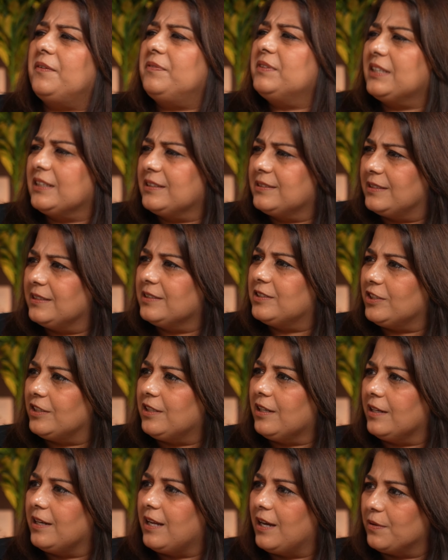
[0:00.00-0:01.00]
Everything's
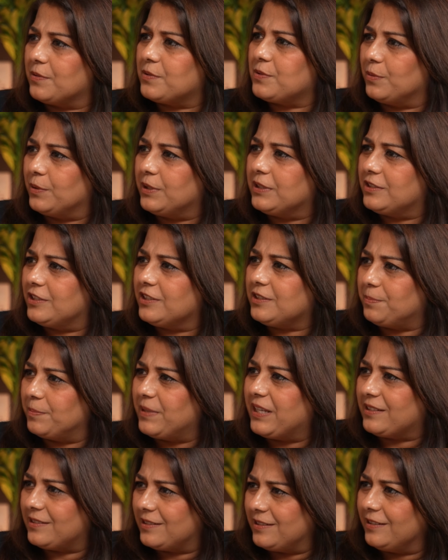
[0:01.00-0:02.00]
digital now, so it just
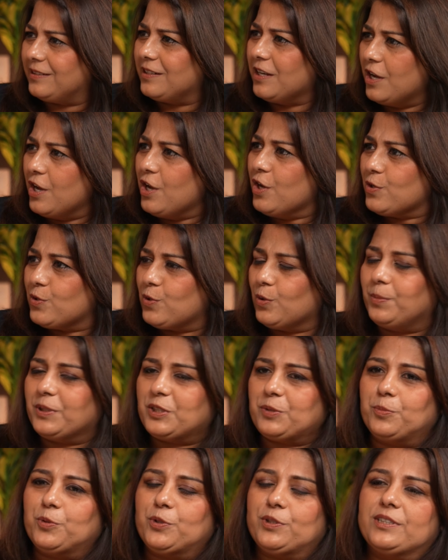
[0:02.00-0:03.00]
makes it so
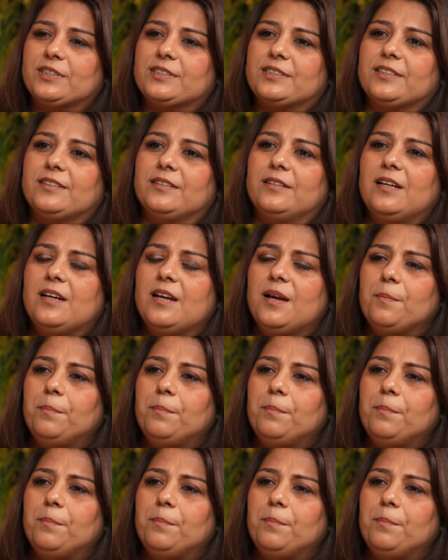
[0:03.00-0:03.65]
much more easier.